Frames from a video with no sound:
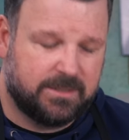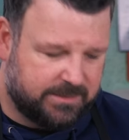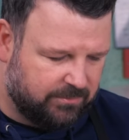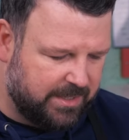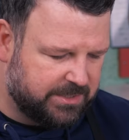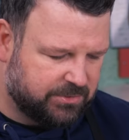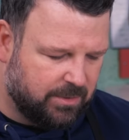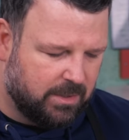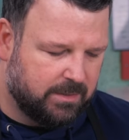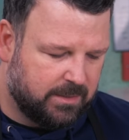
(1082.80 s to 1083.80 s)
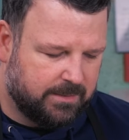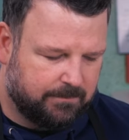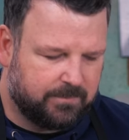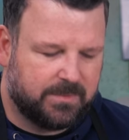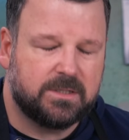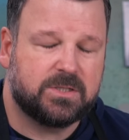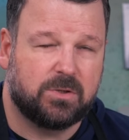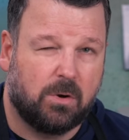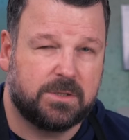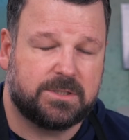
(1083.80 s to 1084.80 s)
It's a really strong
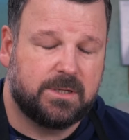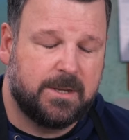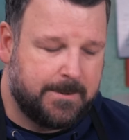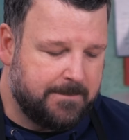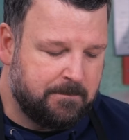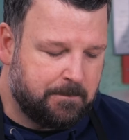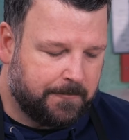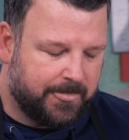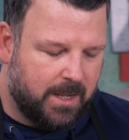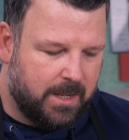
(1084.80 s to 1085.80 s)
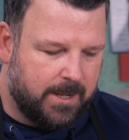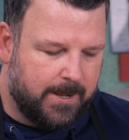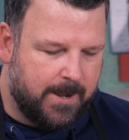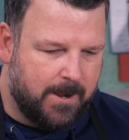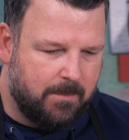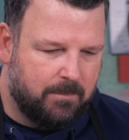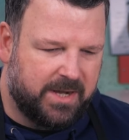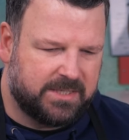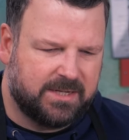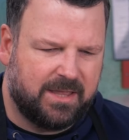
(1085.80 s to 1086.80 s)
sauce,
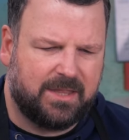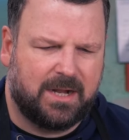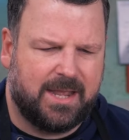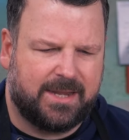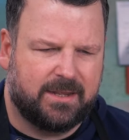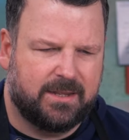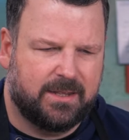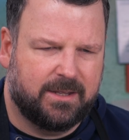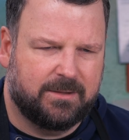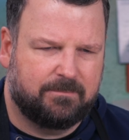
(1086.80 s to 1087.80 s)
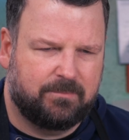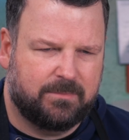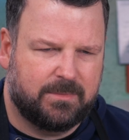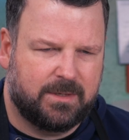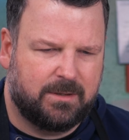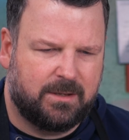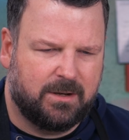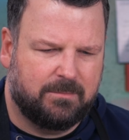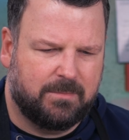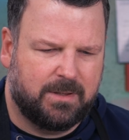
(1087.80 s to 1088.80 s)
but it's nothing like a, you
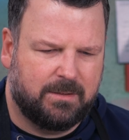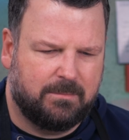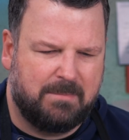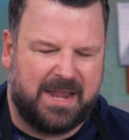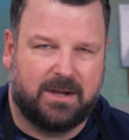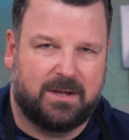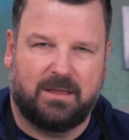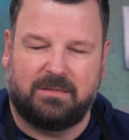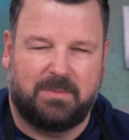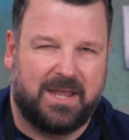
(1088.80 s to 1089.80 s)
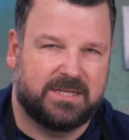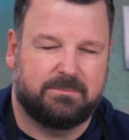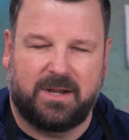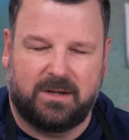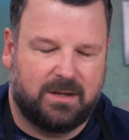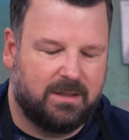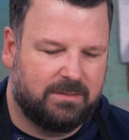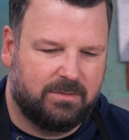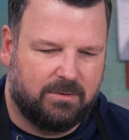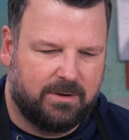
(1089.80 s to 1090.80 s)
know, Megadeth, Blair's
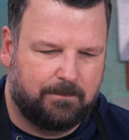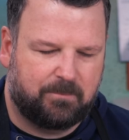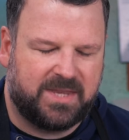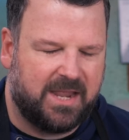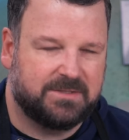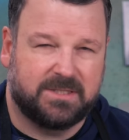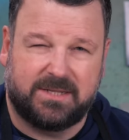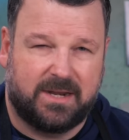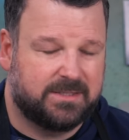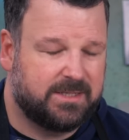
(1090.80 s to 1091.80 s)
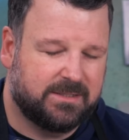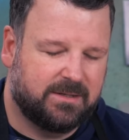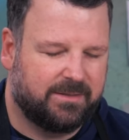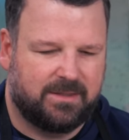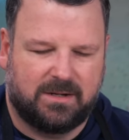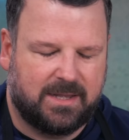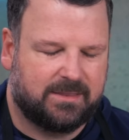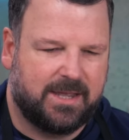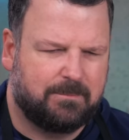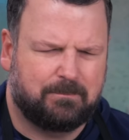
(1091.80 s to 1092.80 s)
Megadeth or a Dave's Insanity. It's nothing like
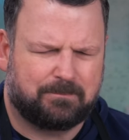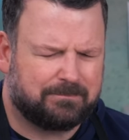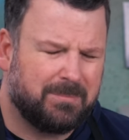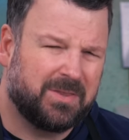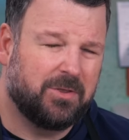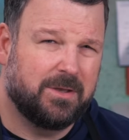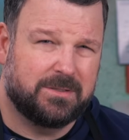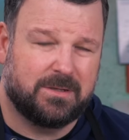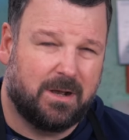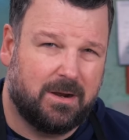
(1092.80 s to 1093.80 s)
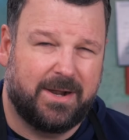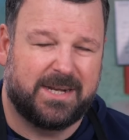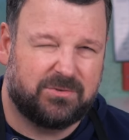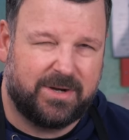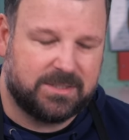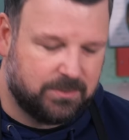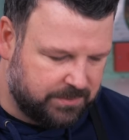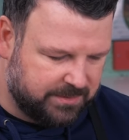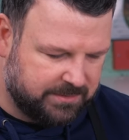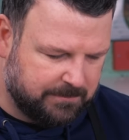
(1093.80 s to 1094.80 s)
that, but those are extract
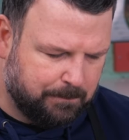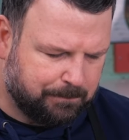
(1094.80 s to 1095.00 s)
sauces.